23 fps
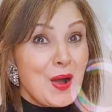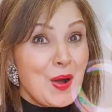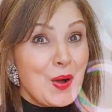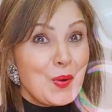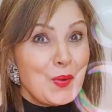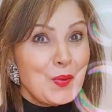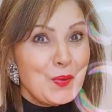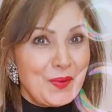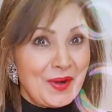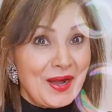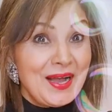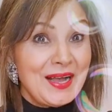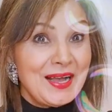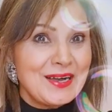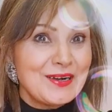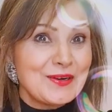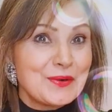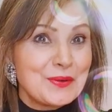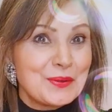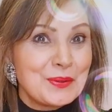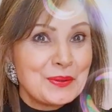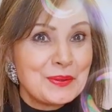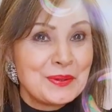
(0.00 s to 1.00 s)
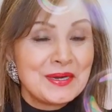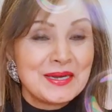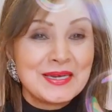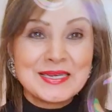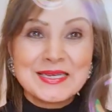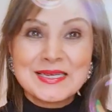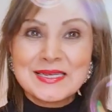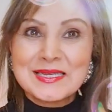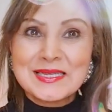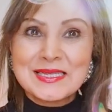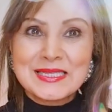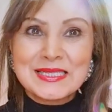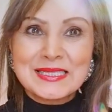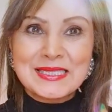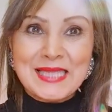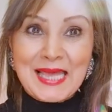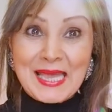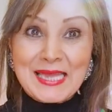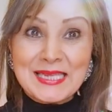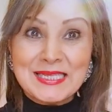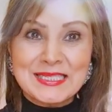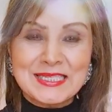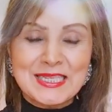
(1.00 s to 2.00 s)
Wow,
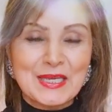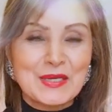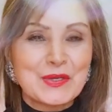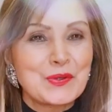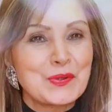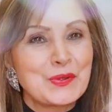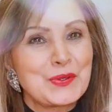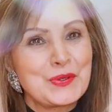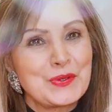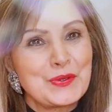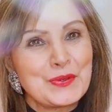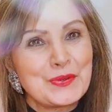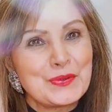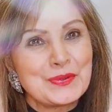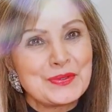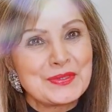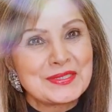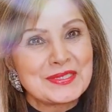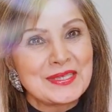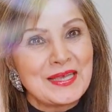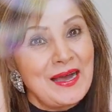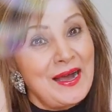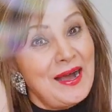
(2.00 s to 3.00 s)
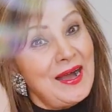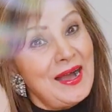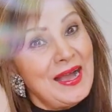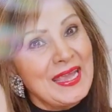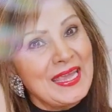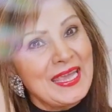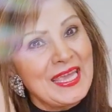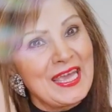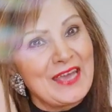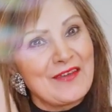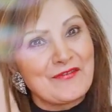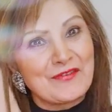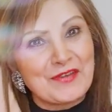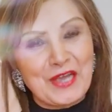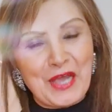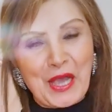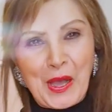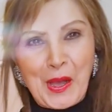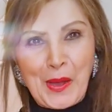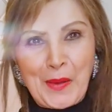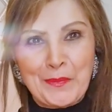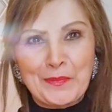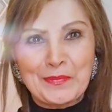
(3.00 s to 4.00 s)
that's the good news I have
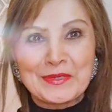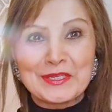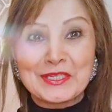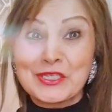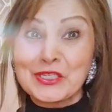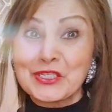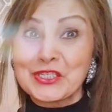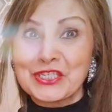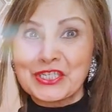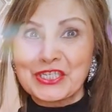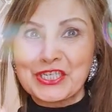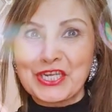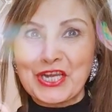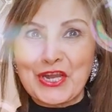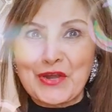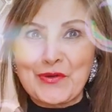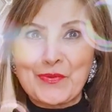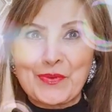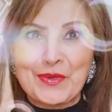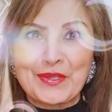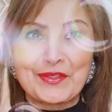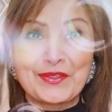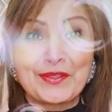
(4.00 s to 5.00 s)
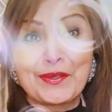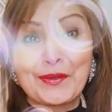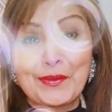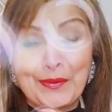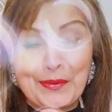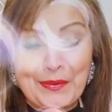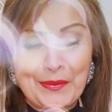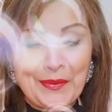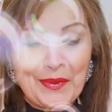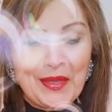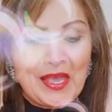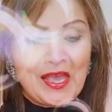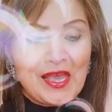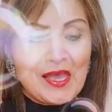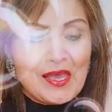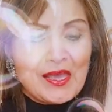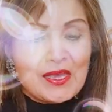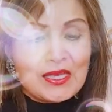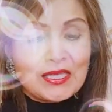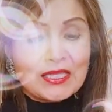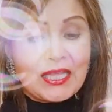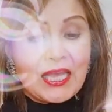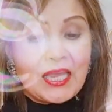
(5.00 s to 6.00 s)
come to share with you.
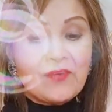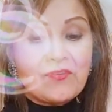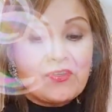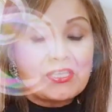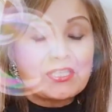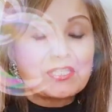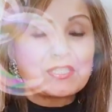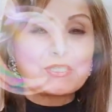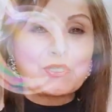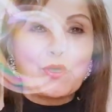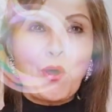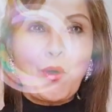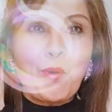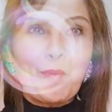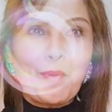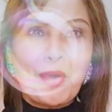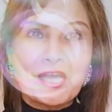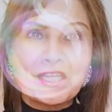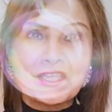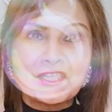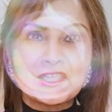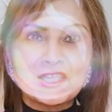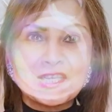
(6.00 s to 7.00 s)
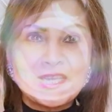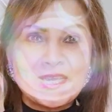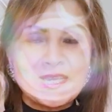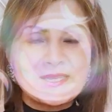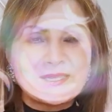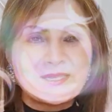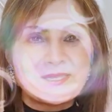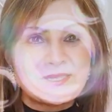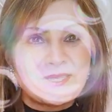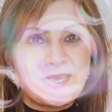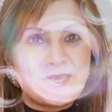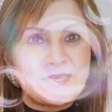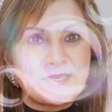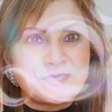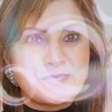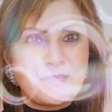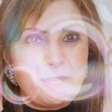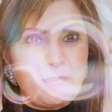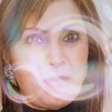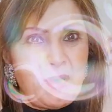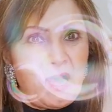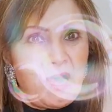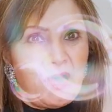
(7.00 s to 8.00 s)
There is so much it says
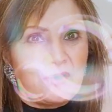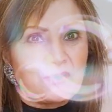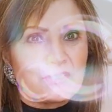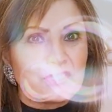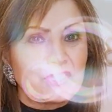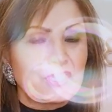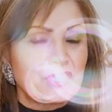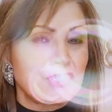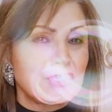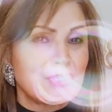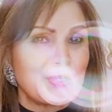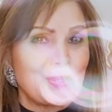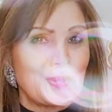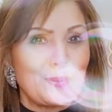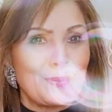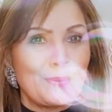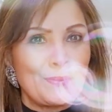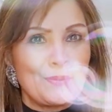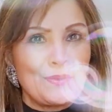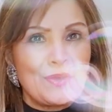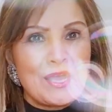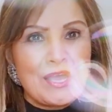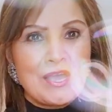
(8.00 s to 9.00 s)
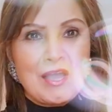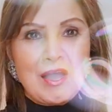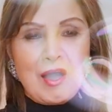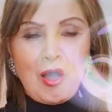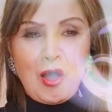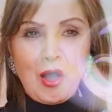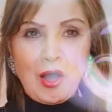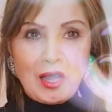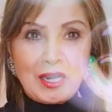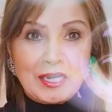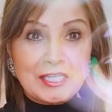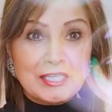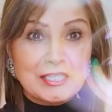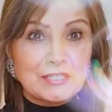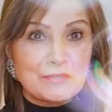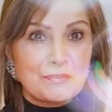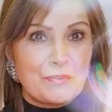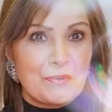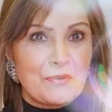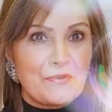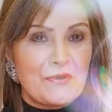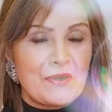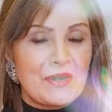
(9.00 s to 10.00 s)
about, you know, Holy
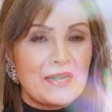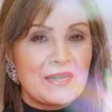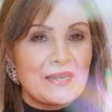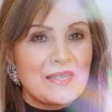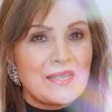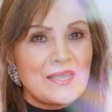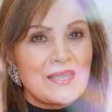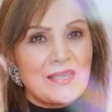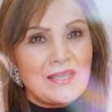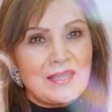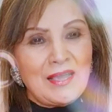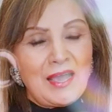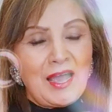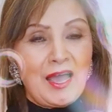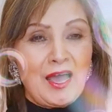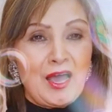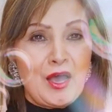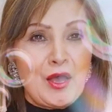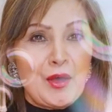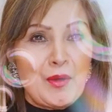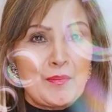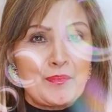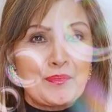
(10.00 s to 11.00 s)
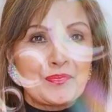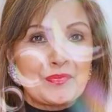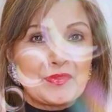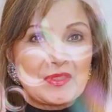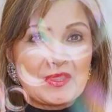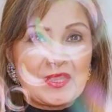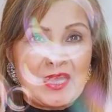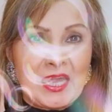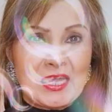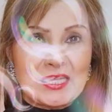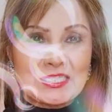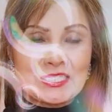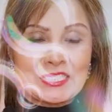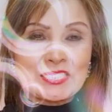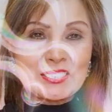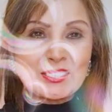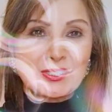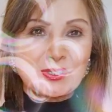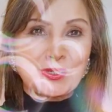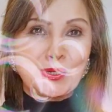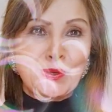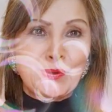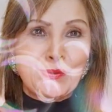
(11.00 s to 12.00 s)
Spirit, that,
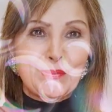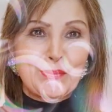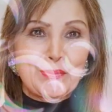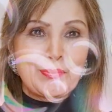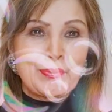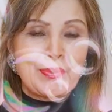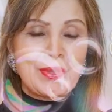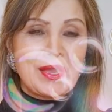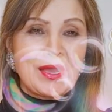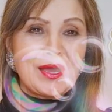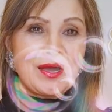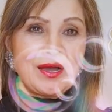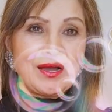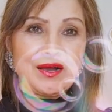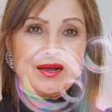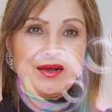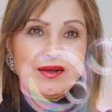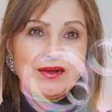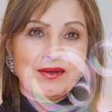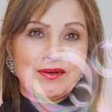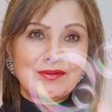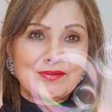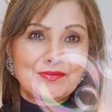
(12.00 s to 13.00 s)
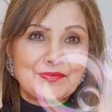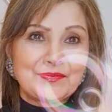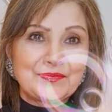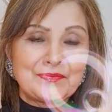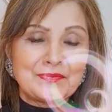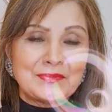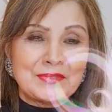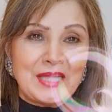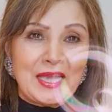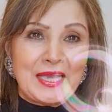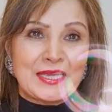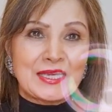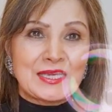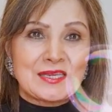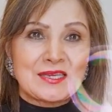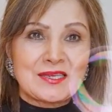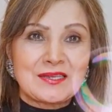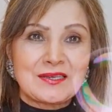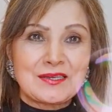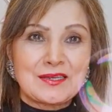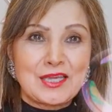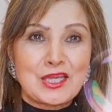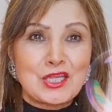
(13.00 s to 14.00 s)
you know,
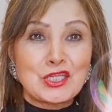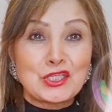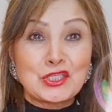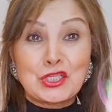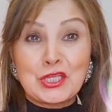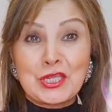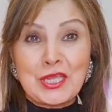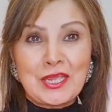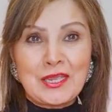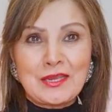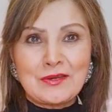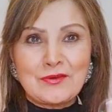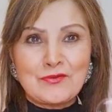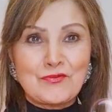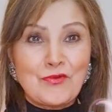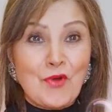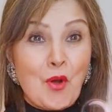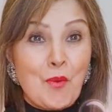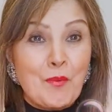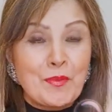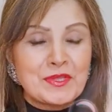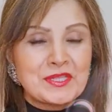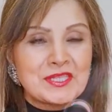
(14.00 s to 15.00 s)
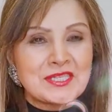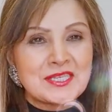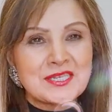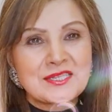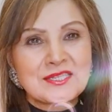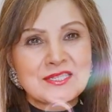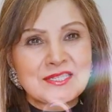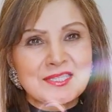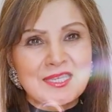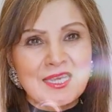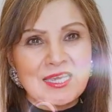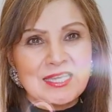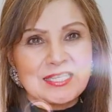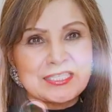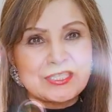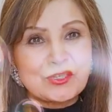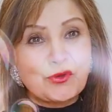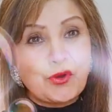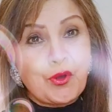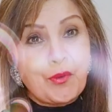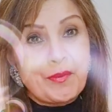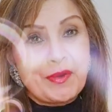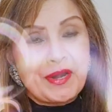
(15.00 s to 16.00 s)
like in Romans it says,
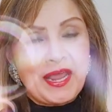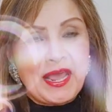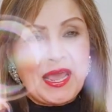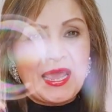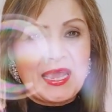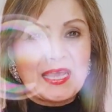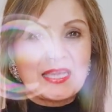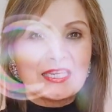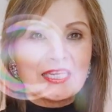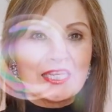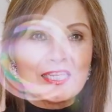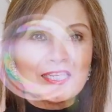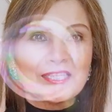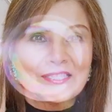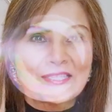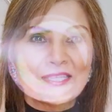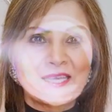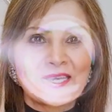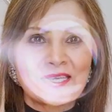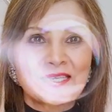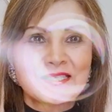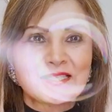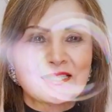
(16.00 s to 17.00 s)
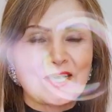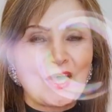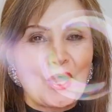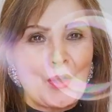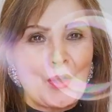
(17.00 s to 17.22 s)
Romans 8, it says,